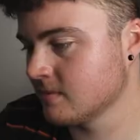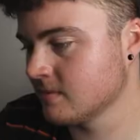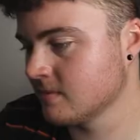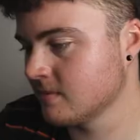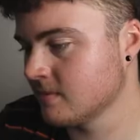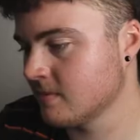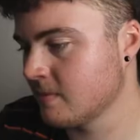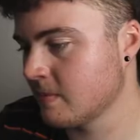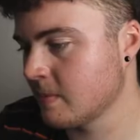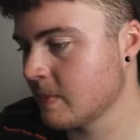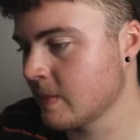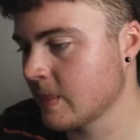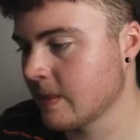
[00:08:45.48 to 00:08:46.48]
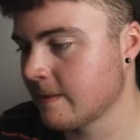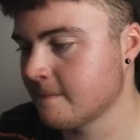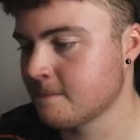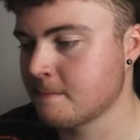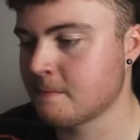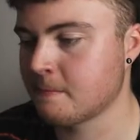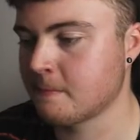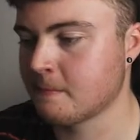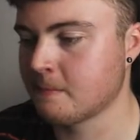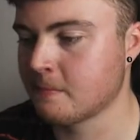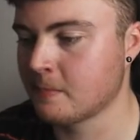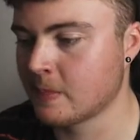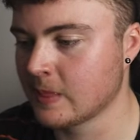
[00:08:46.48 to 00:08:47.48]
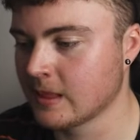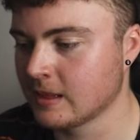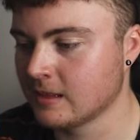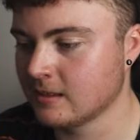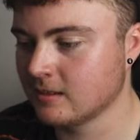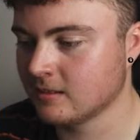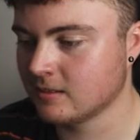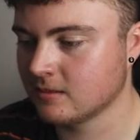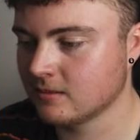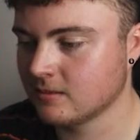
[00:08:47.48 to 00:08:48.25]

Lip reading: No words are spoken by the person on screen.